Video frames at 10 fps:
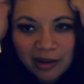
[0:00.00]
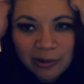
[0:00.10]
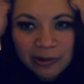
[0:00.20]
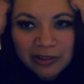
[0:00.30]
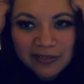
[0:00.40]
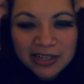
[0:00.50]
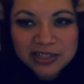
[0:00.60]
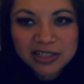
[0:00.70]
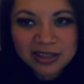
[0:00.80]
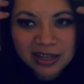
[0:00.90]
we relieve
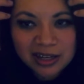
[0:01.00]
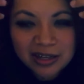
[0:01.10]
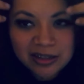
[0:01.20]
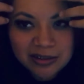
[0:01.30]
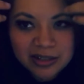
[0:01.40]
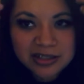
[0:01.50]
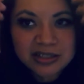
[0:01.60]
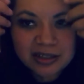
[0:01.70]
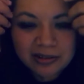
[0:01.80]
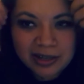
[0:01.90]
tension there, you can
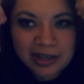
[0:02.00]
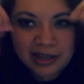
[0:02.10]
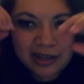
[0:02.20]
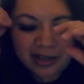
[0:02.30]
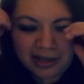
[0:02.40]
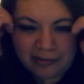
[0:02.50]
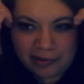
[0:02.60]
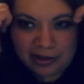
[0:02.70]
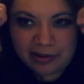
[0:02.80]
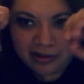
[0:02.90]
just go ahead and
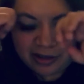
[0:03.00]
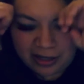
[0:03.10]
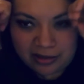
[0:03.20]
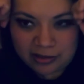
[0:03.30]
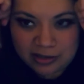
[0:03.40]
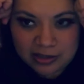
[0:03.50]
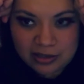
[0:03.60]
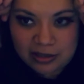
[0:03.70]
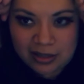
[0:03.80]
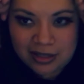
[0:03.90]
run your knuckles
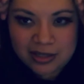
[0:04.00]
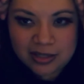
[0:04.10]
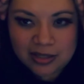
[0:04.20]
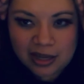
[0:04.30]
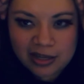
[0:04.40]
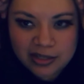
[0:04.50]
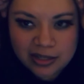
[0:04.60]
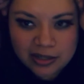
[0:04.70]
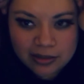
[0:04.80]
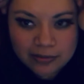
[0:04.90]
against the sides here.